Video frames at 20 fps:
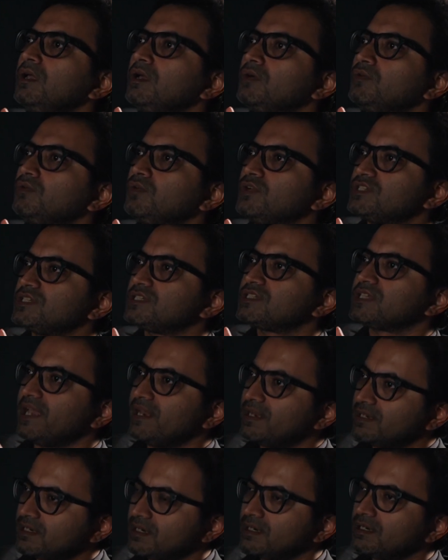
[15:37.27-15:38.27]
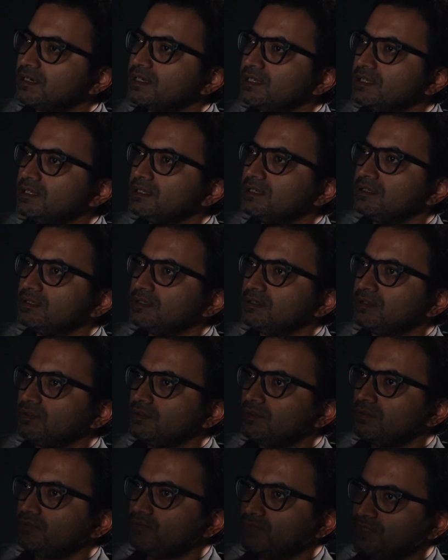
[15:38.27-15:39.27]
which is entirely
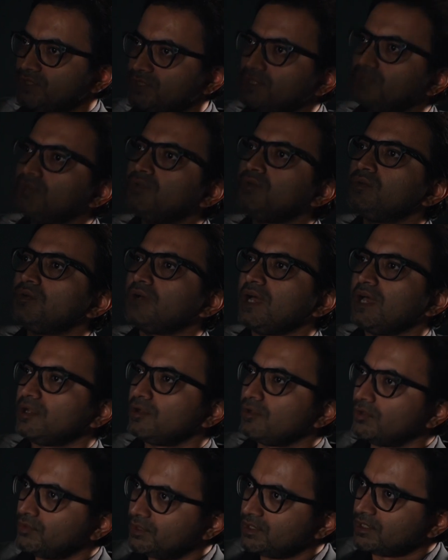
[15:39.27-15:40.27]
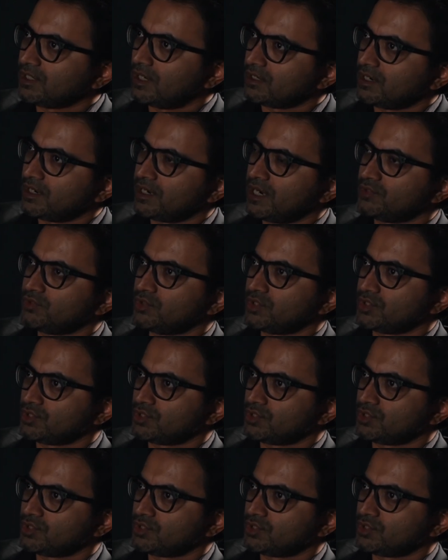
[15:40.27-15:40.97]
with you along with undergraduate